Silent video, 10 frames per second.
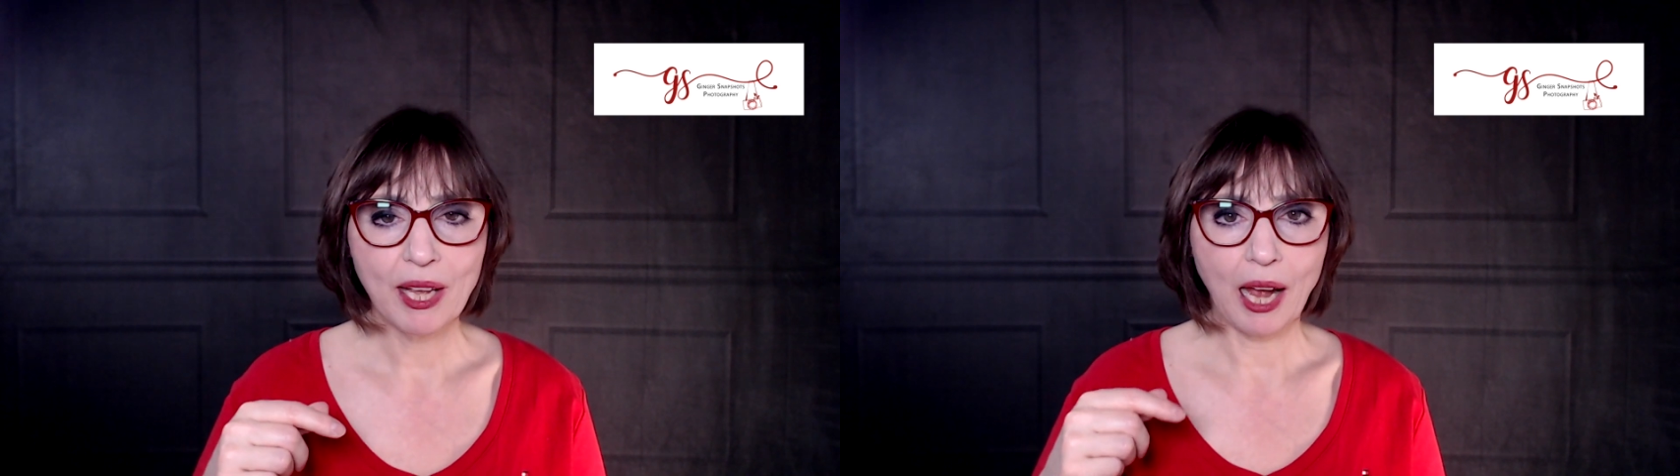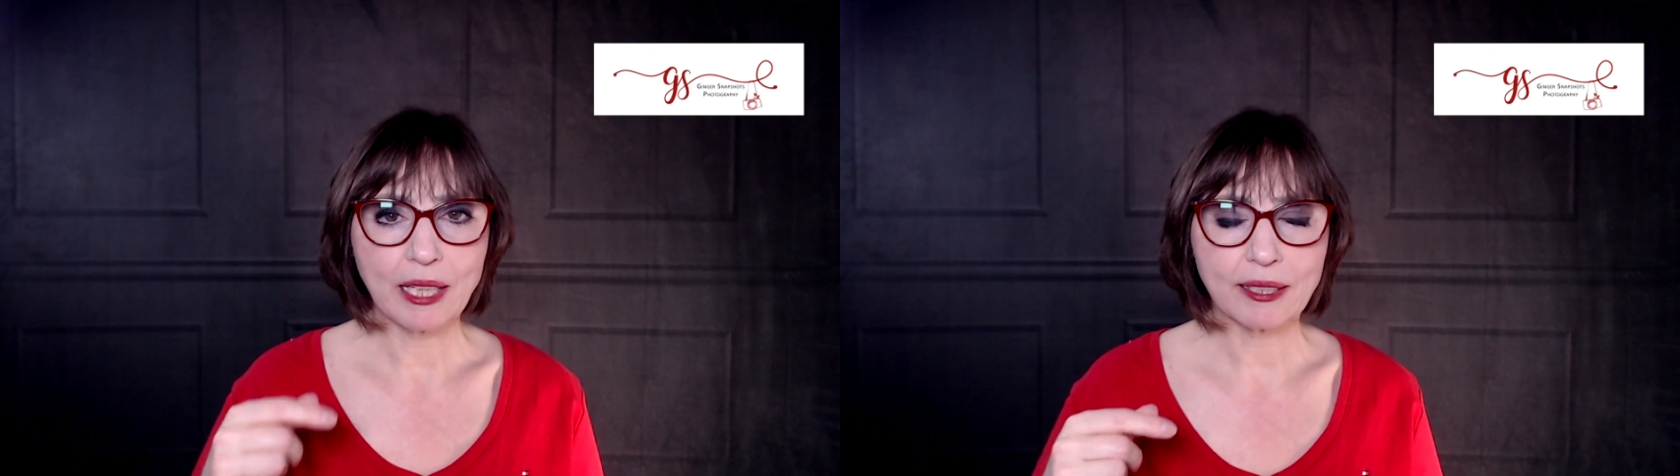
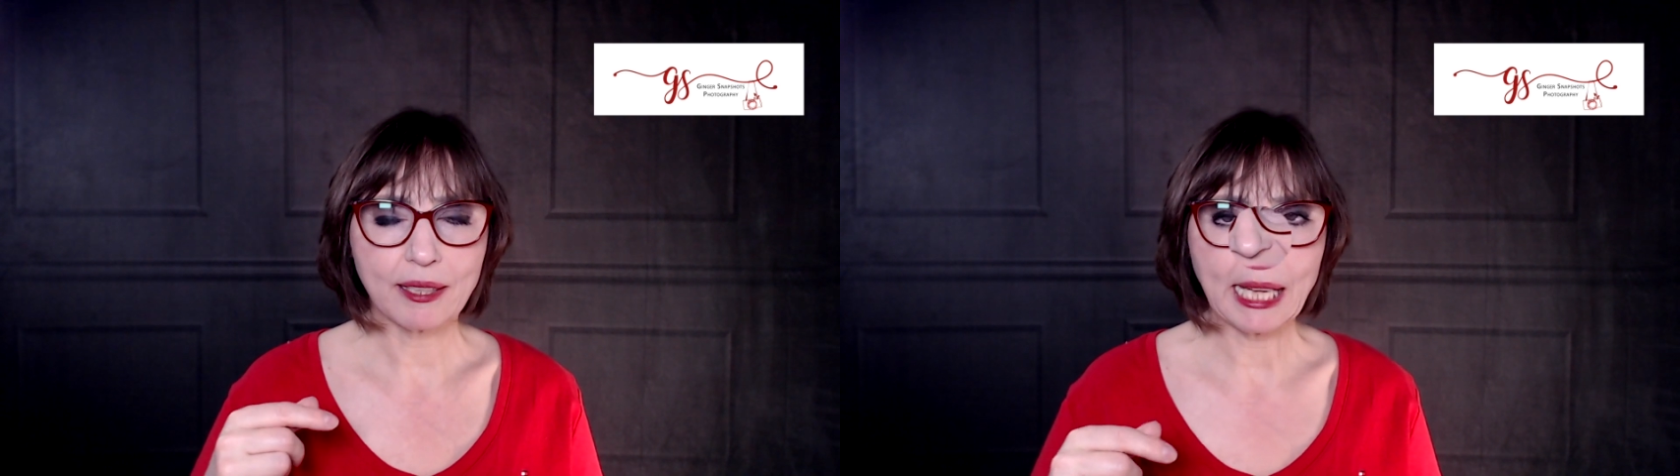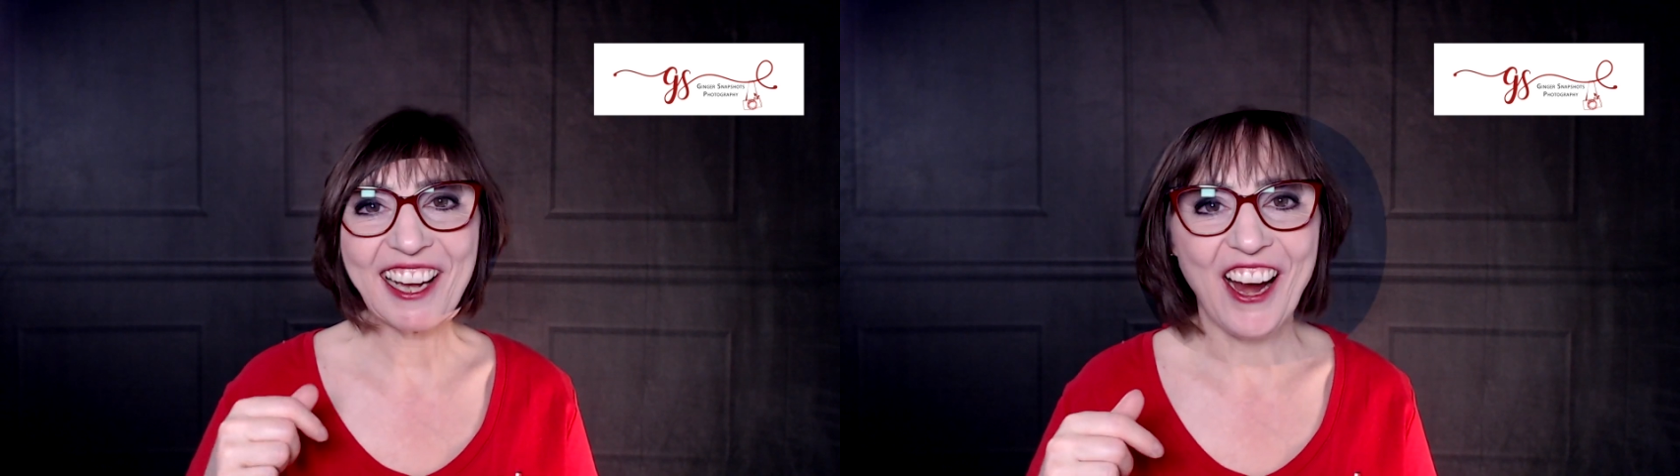I
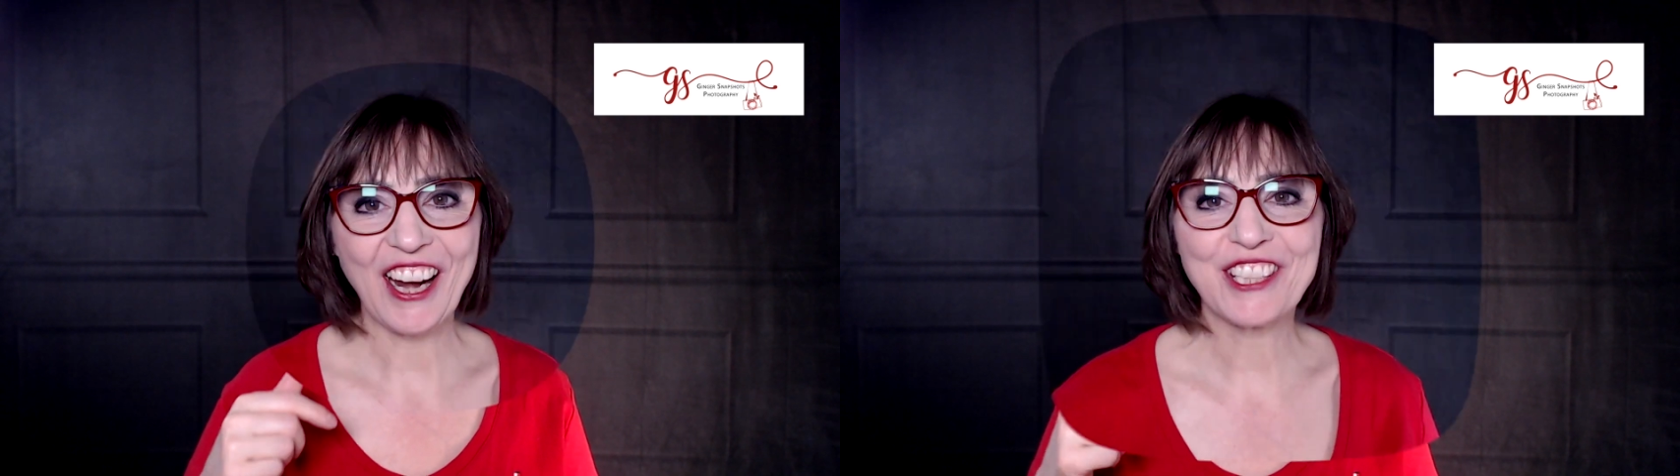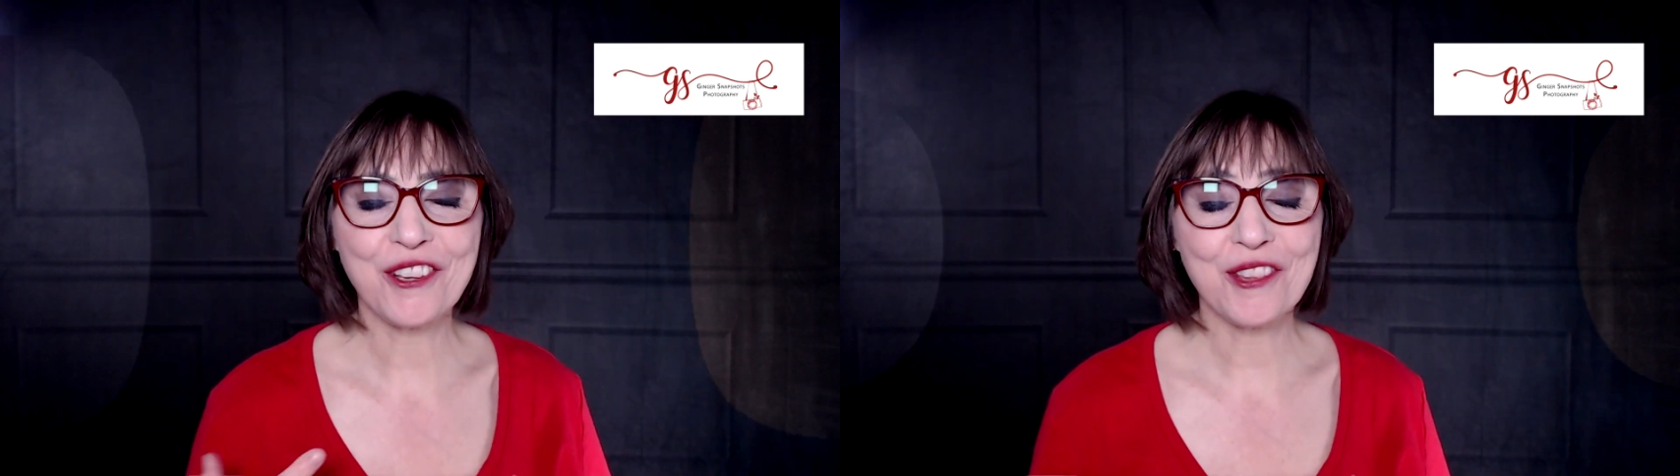decided that.
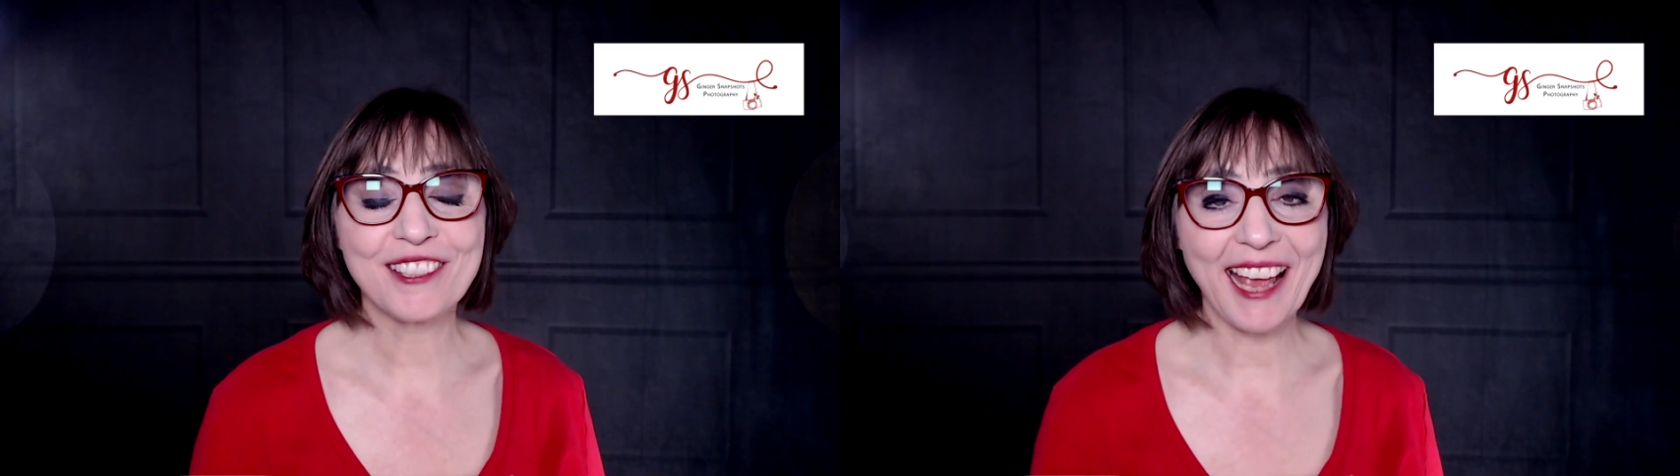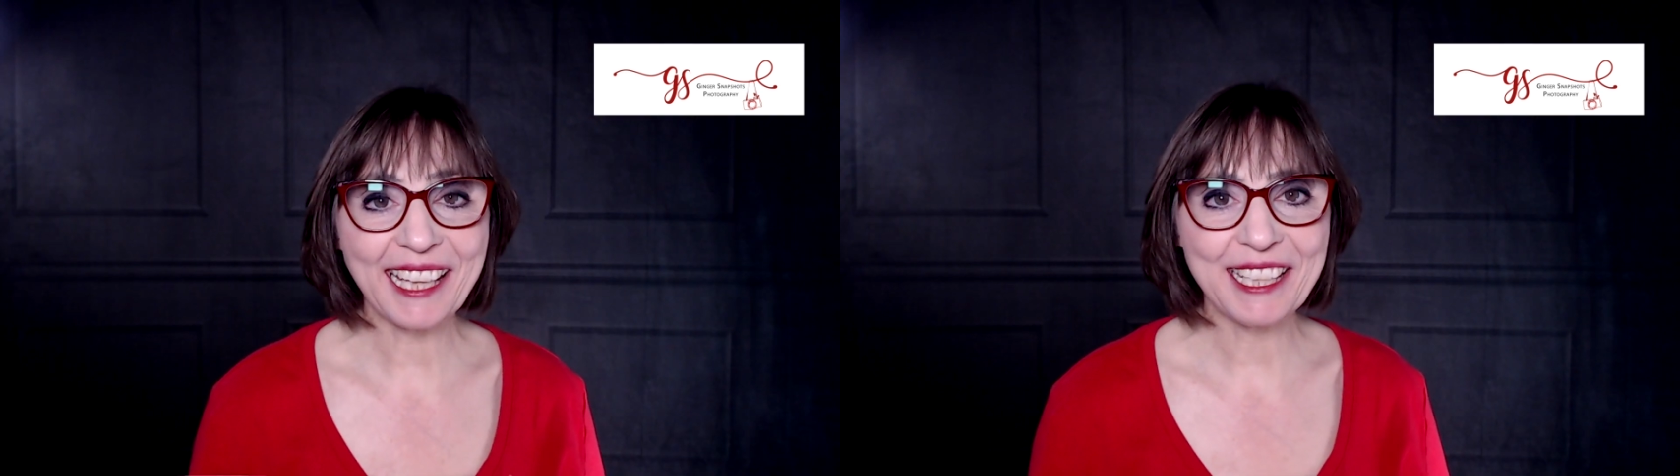Right, so the
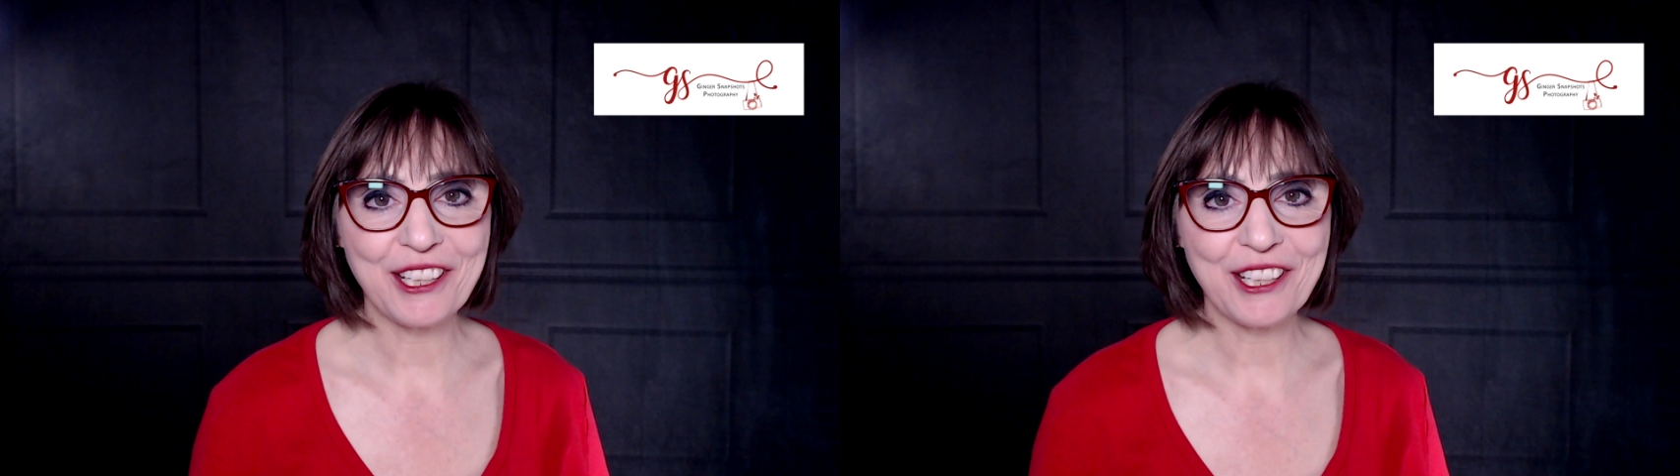second